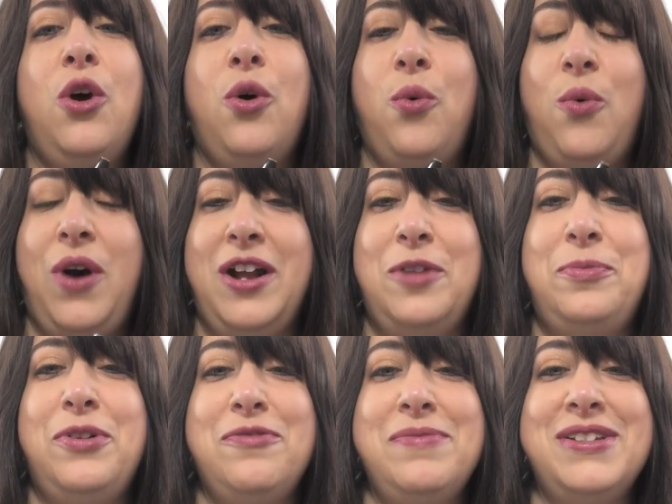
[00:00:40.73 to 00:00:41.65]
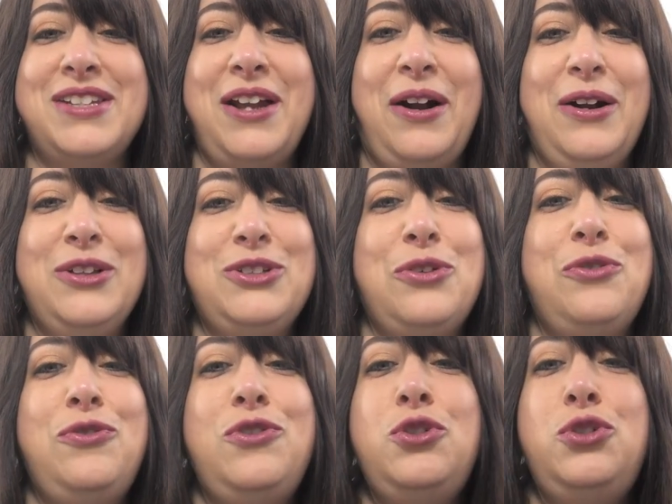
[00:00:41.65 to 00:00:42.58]
waterproof mascara, so
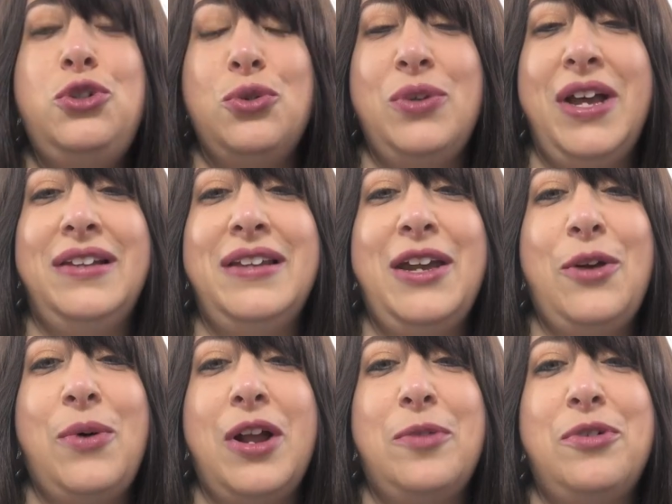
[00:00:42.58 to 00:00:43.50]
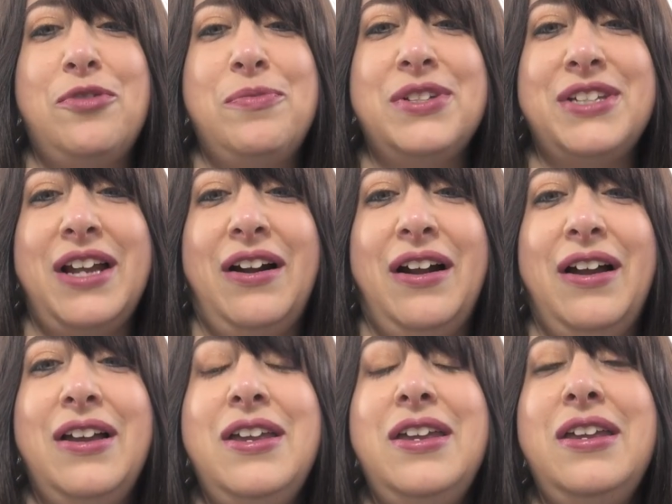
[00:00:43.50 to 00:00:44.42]
if you do not like waterproof
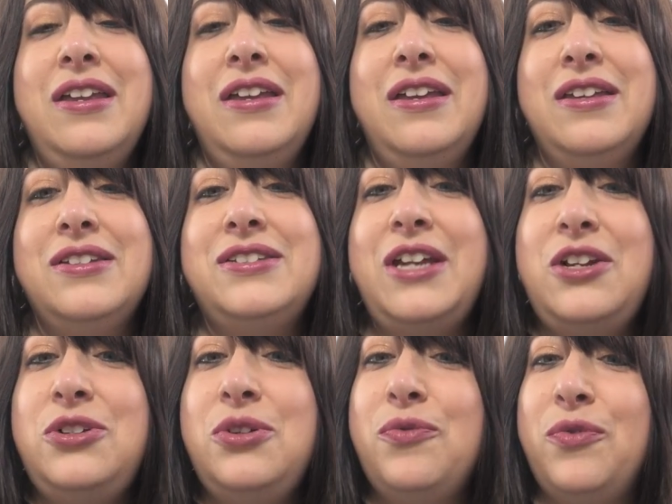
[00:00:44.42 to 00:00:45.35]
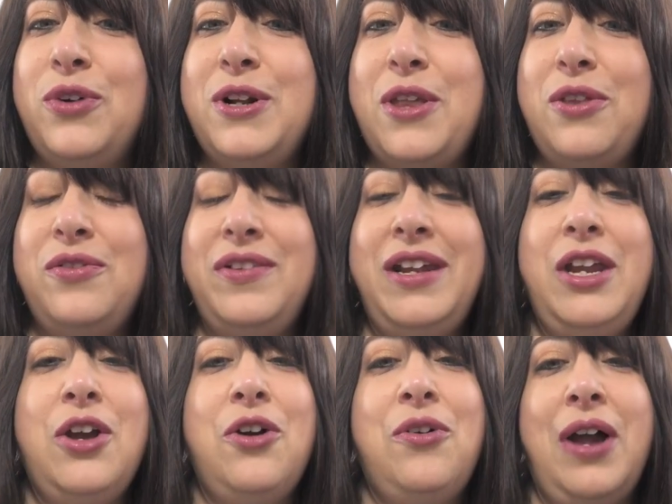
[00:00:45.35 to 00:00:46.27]
mascara, stay tuned for another
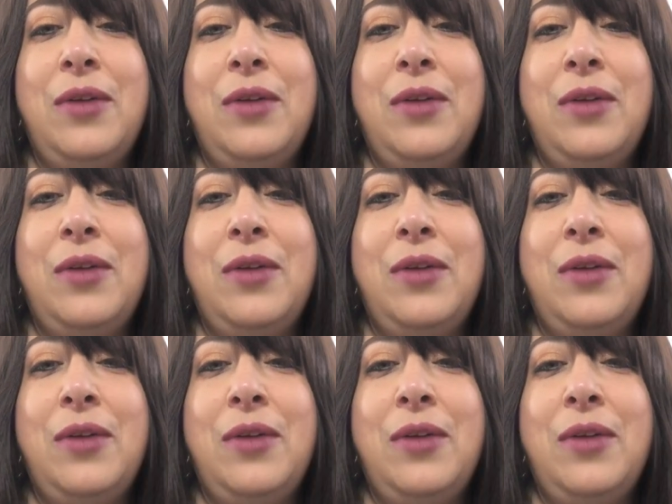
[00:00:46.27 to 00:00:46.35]
video.